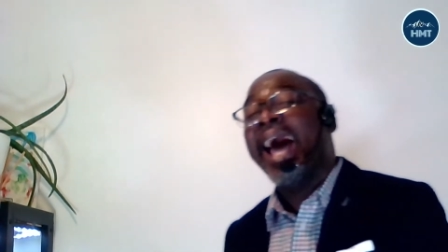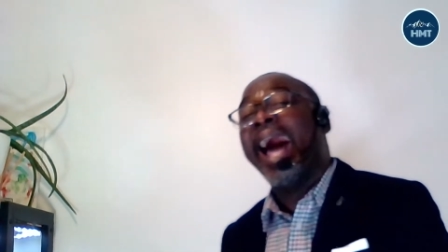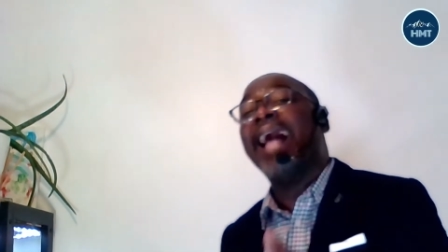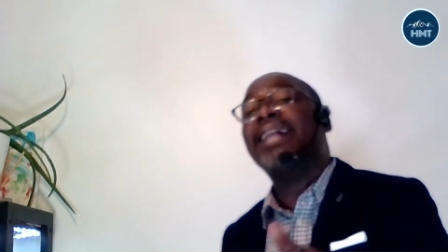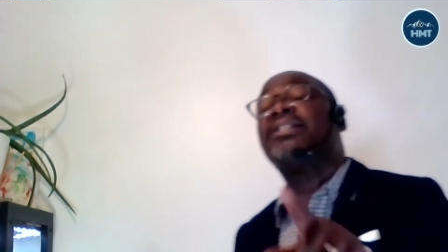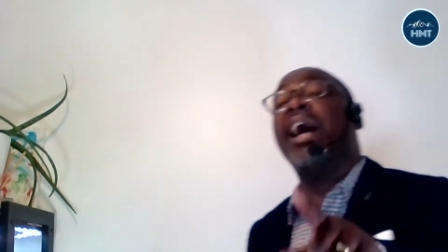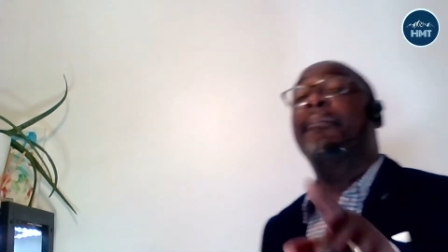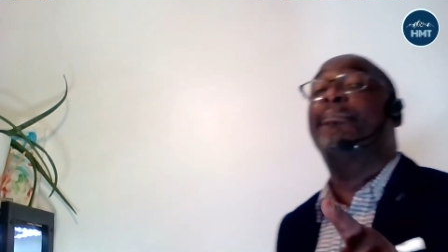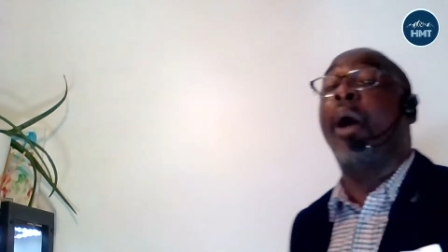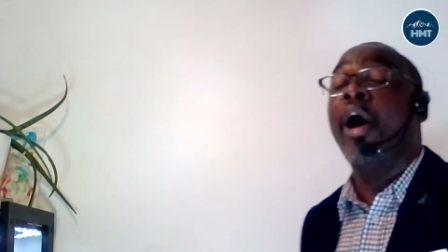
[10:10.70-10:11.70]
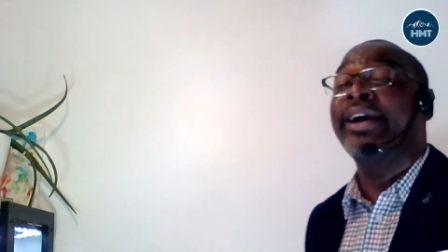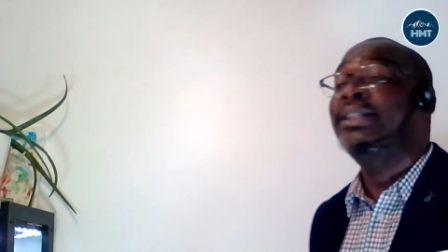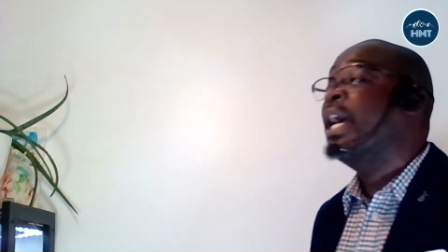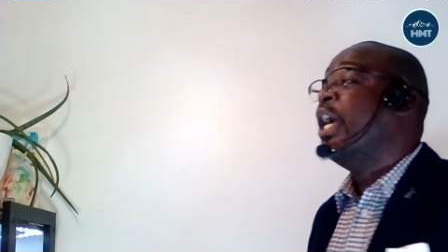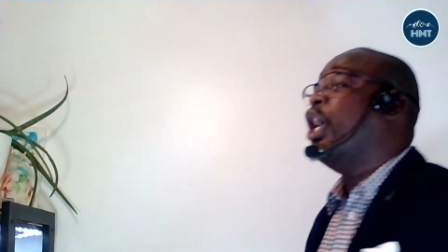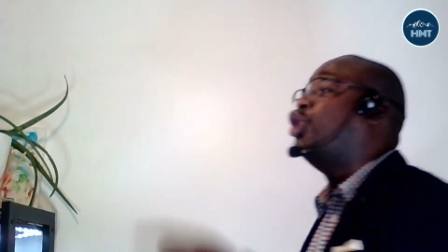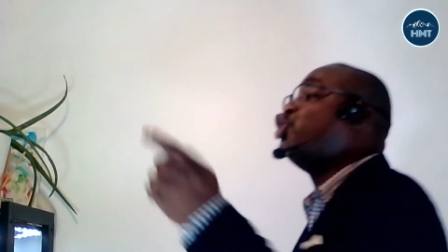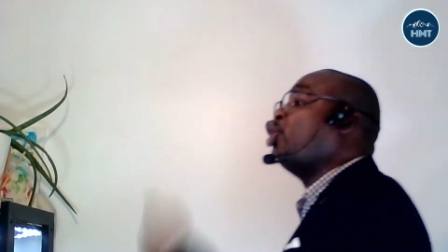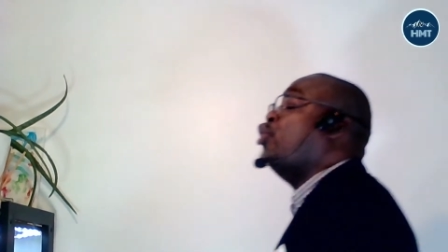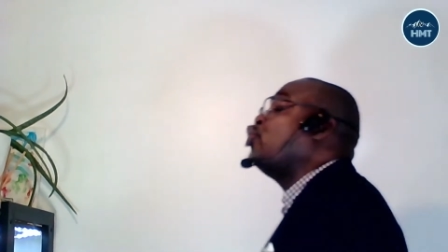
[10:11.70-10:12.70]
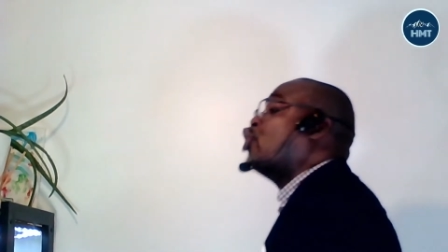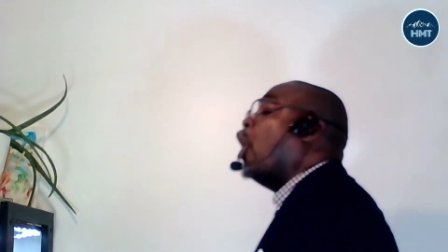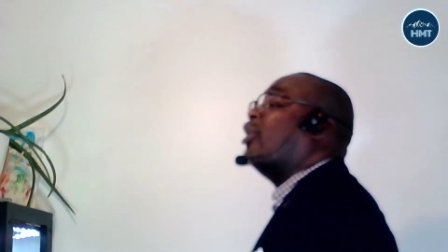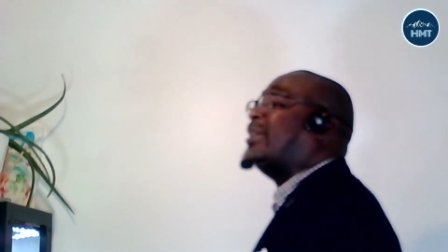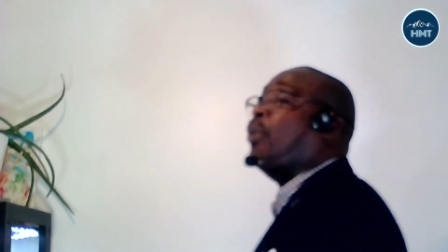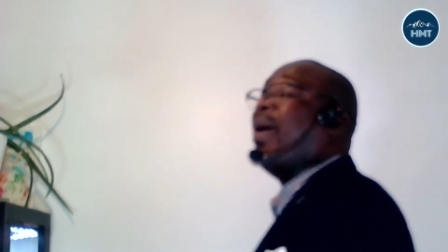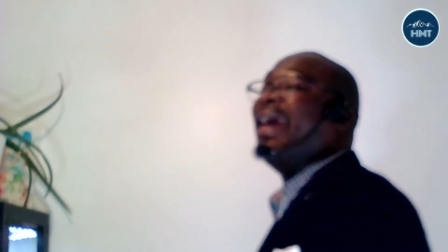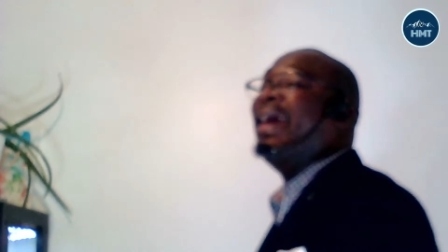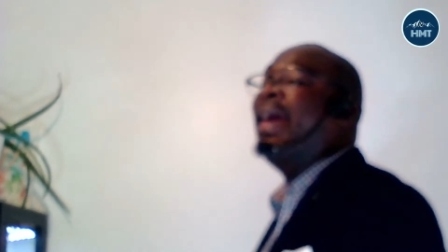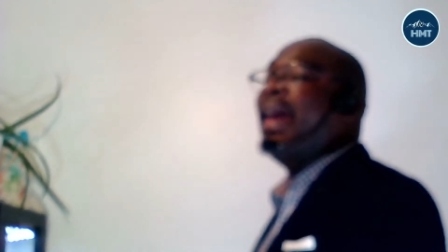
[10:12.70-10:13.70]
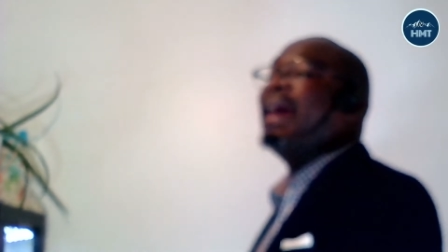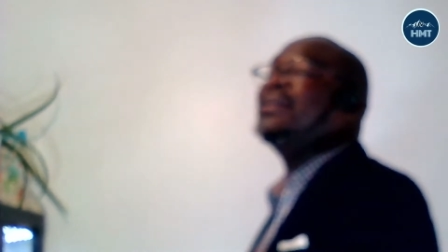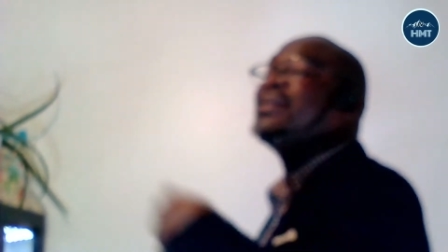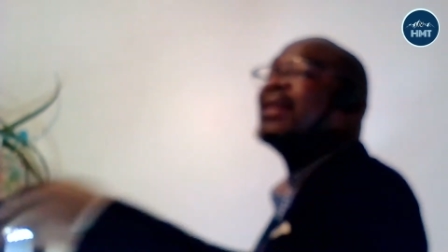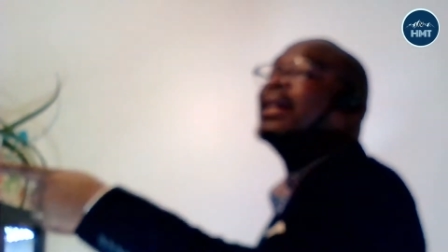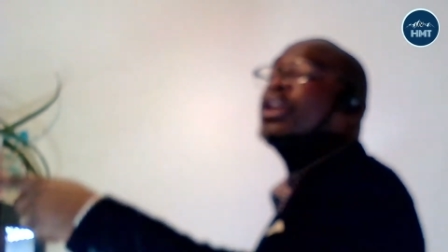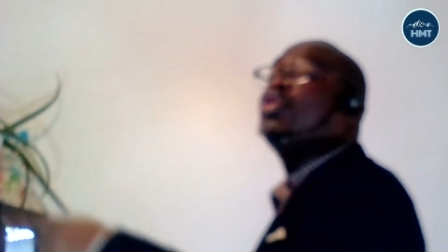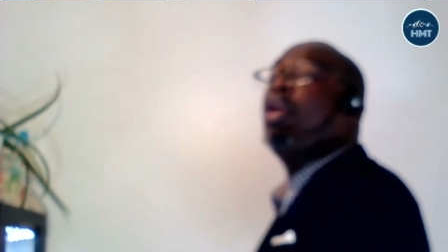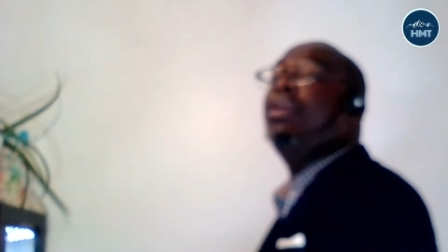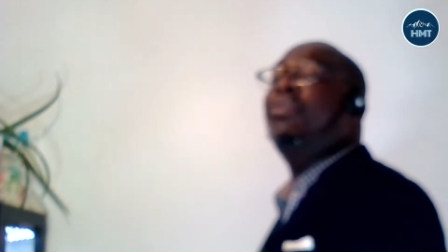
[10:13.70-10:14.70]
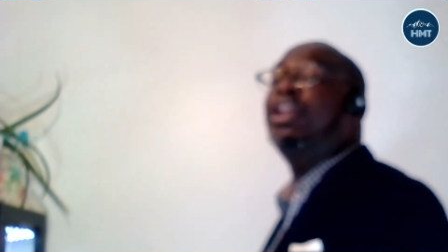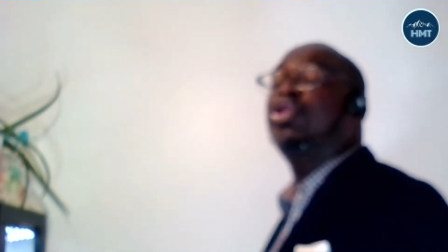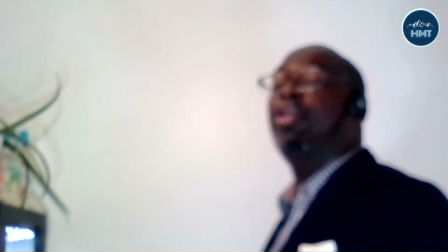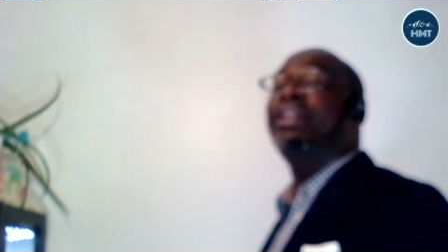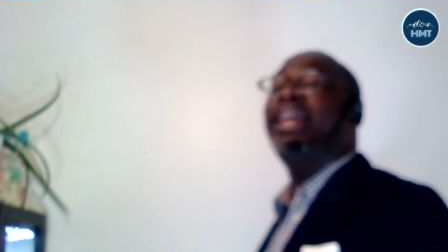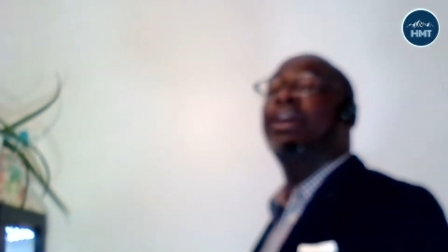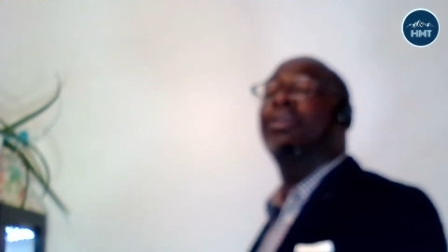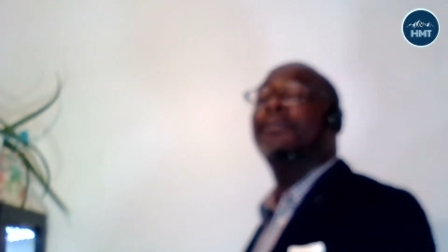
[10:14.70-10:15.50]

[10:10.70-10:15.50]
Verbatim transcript: at some point, he threw God away and started going with his own ego.